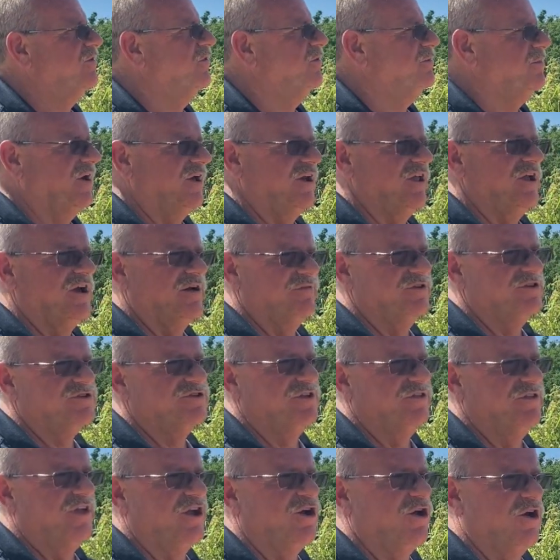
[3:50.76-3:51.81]
know the body, obviously
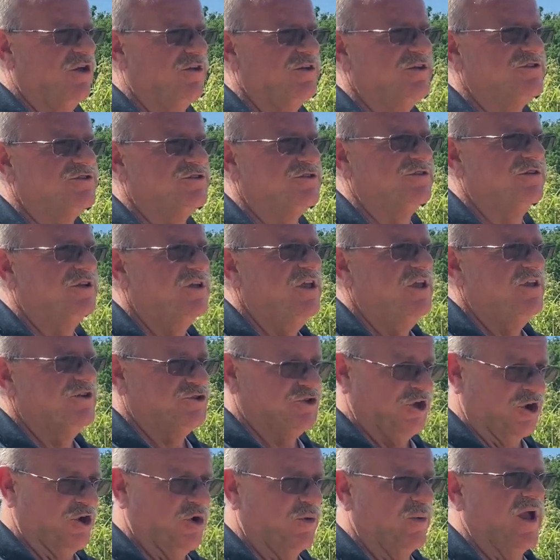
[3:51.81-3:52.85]
they called us and
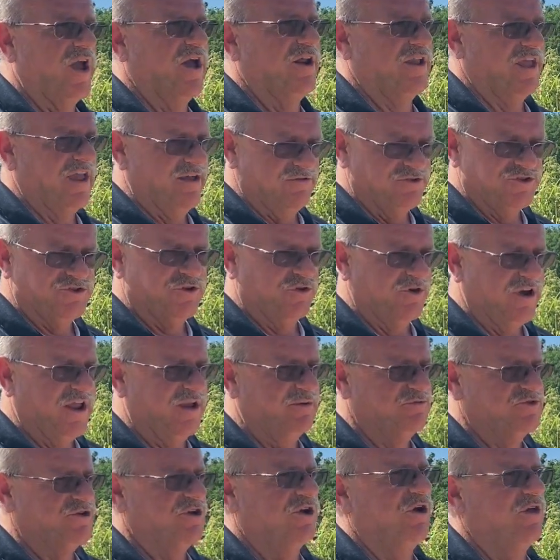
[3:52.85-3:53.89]
stuck around and gave us their
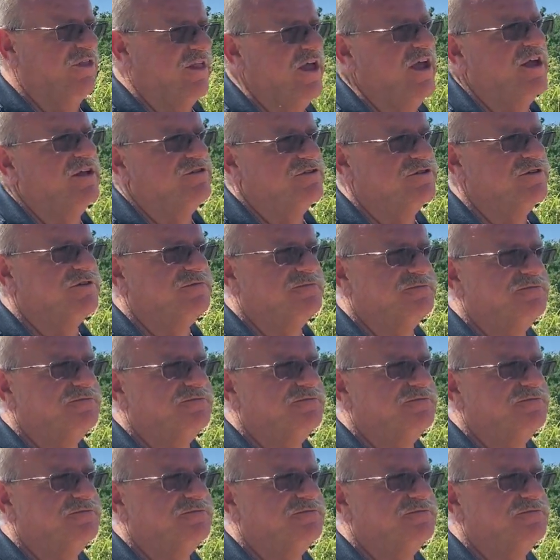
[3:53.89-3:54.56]
names and all that. So.